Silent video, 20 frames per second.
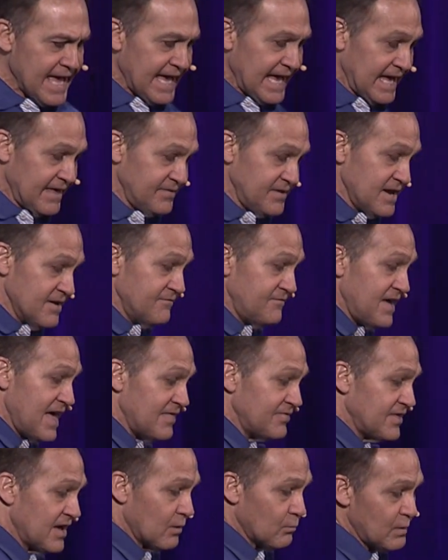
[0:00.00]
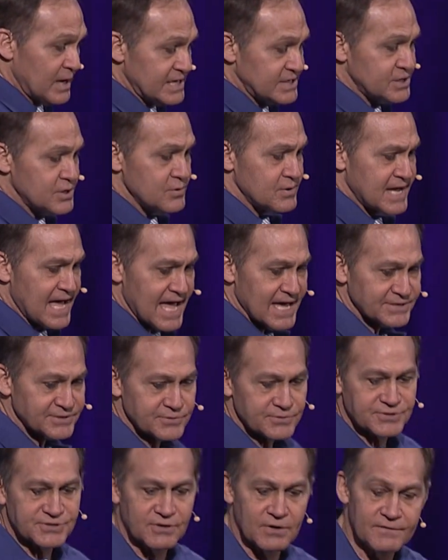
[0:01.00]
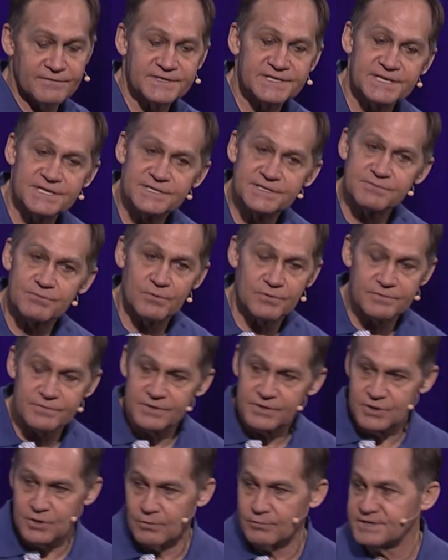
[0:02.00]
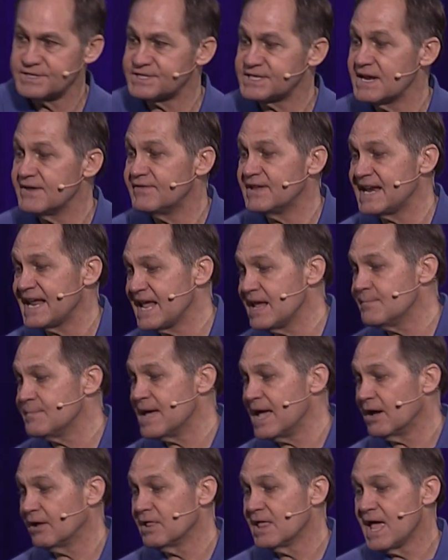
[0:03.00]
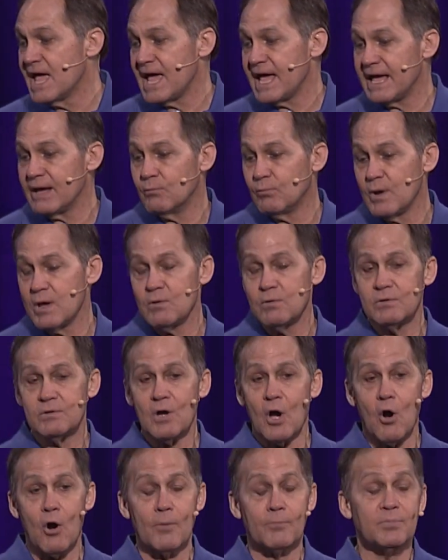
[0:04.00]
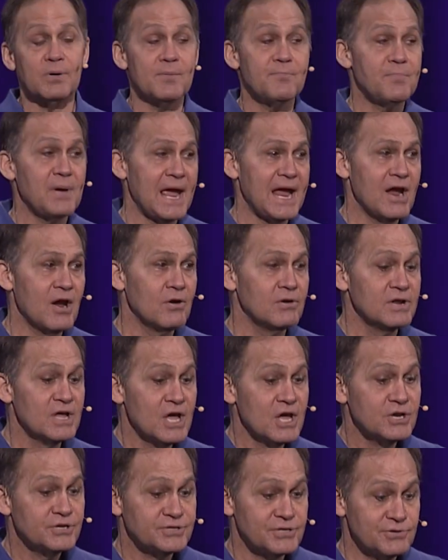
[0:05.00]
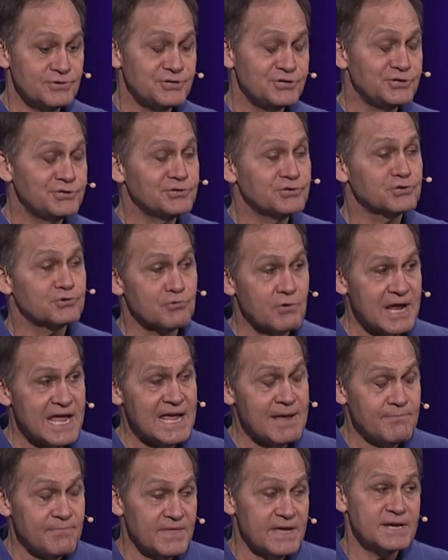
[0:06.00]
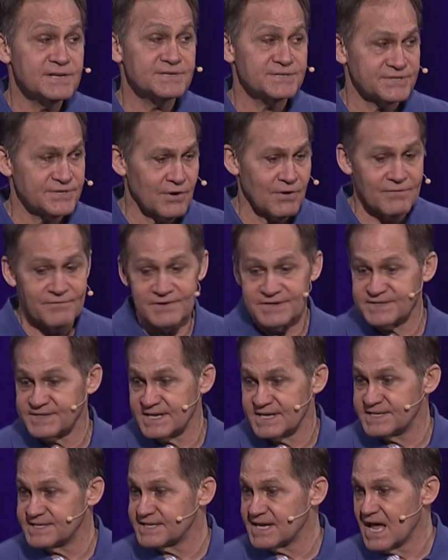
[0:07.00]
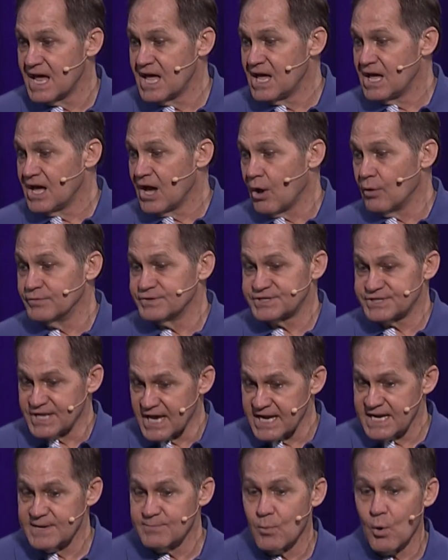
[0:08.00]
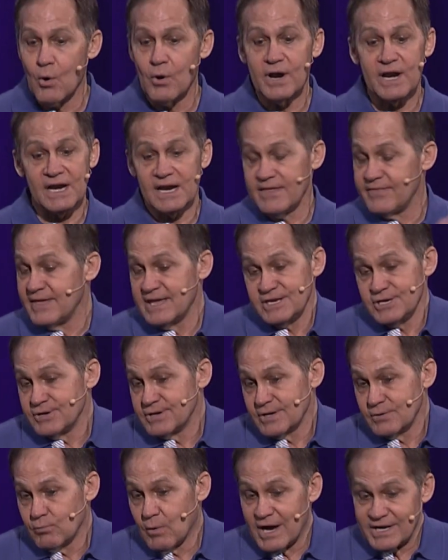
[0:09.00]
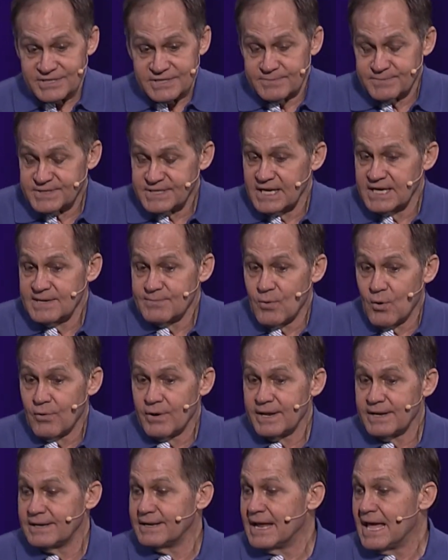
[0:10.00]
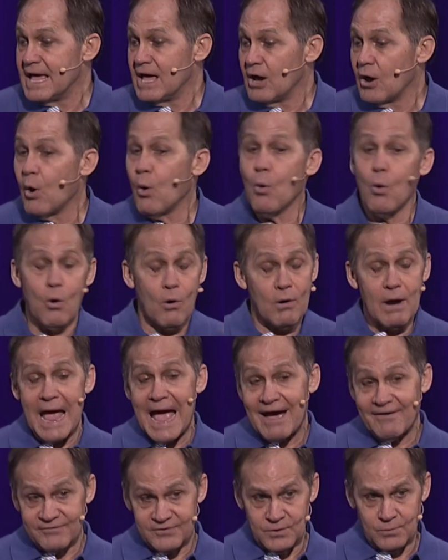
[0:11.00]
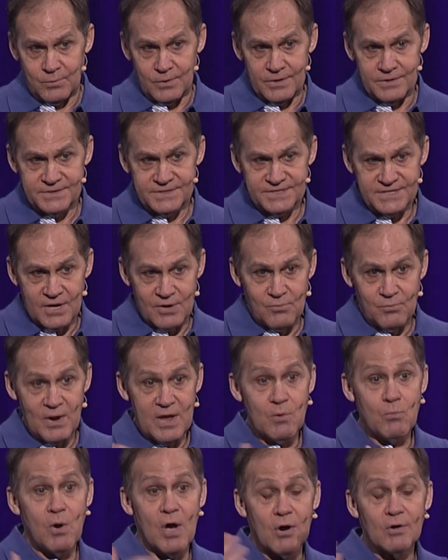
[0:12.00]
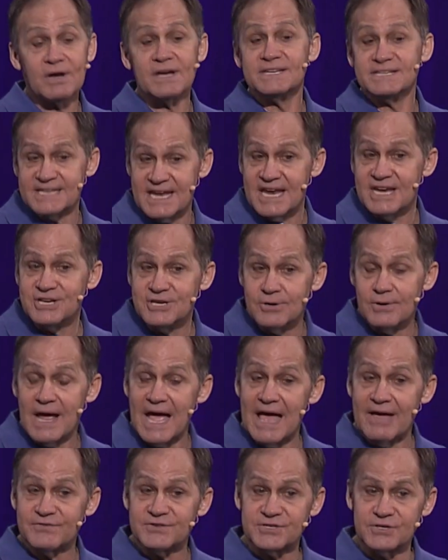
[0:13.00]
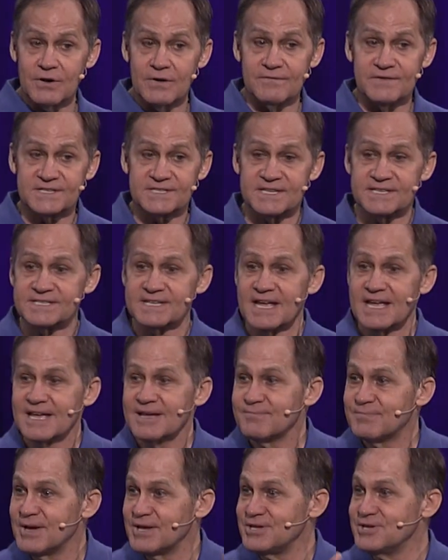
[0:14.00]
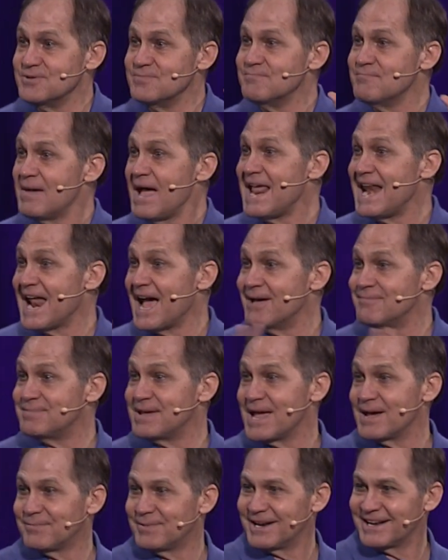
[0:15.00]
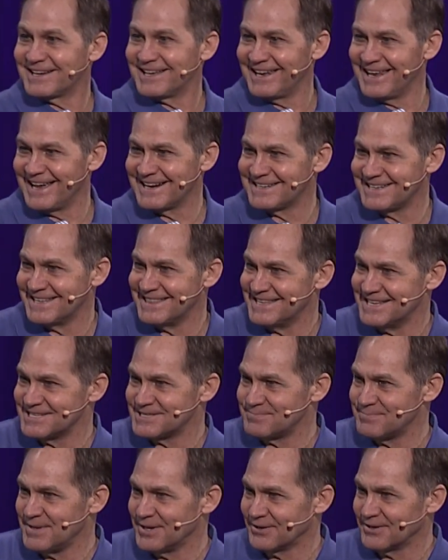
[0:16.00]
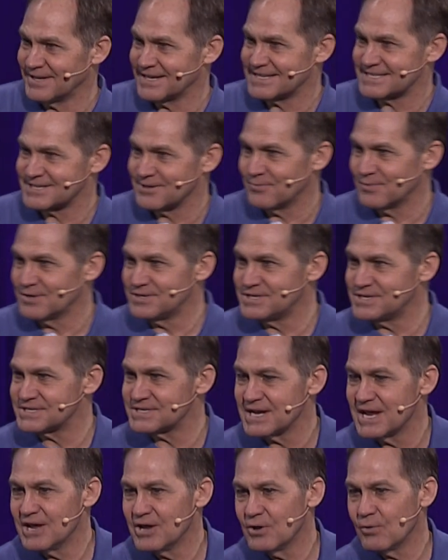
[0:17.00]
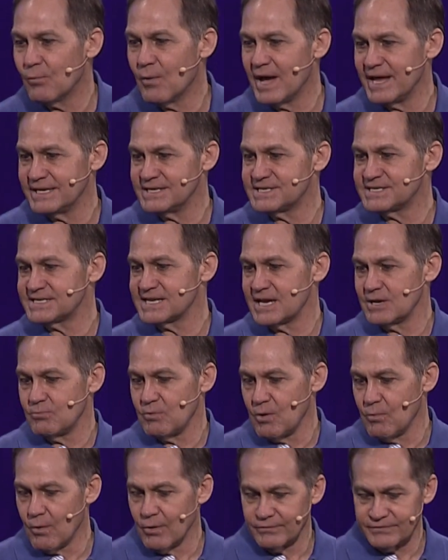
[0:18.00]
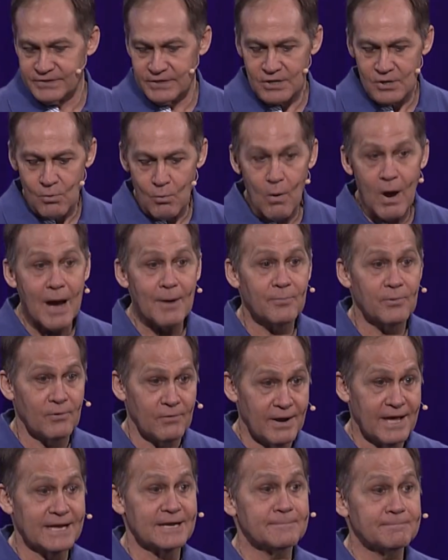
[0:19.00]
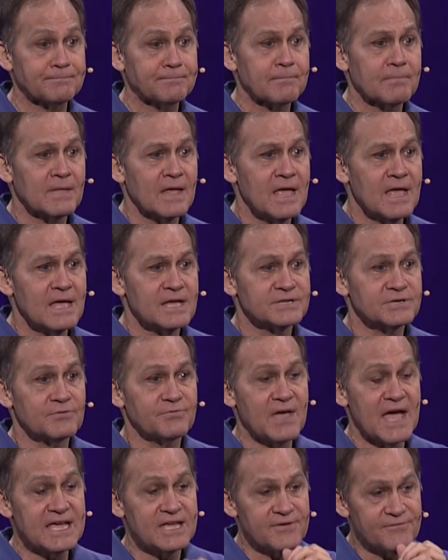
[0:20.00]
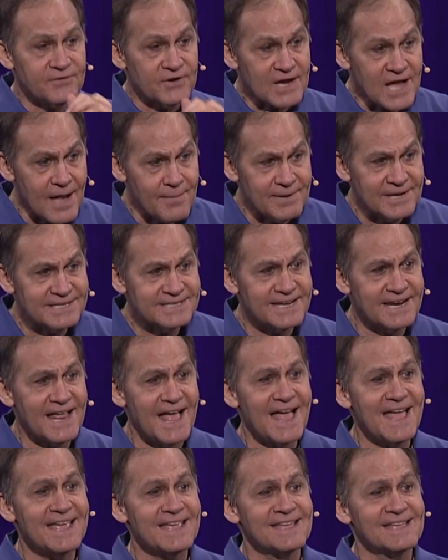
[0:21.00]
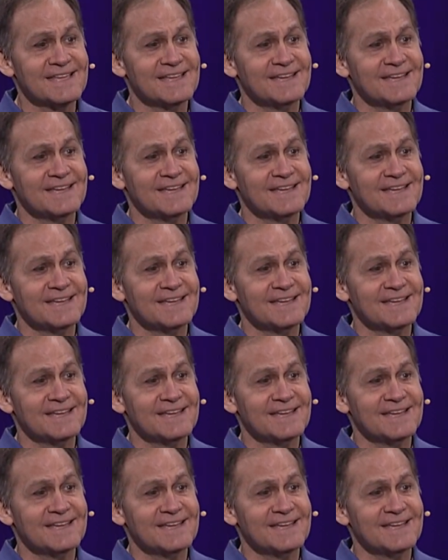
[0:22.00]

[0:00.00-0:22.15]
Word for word: in the event that we do cancel services, you'll receive an email, and we are prepared to stream these services on Sunday morning, and then you could watch them Sunday morning or afterward. So we will continue to have services, but you may not be able to collect in this building. So we'll just wait and see. We want to cooperate. So thank you for coming today.